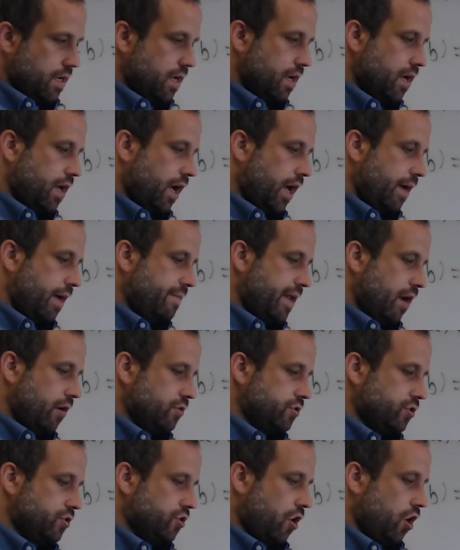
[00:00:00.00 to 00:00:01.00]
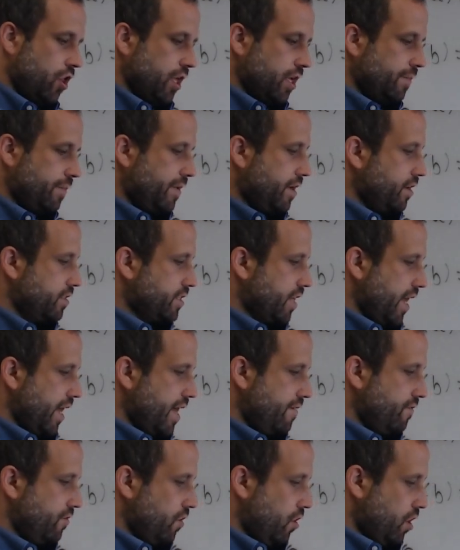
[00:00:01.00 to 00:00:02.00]
I'm now stalling because I
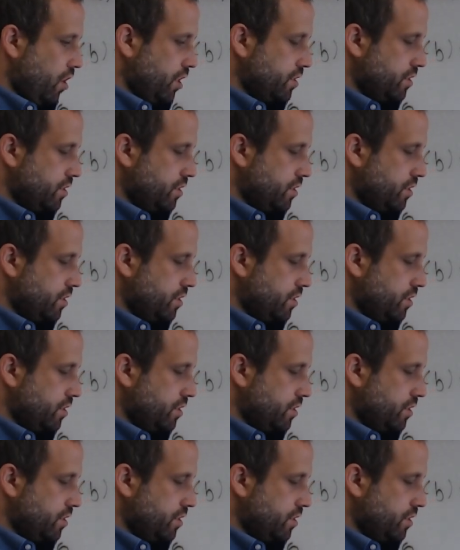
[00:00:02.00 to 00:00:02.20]
have lost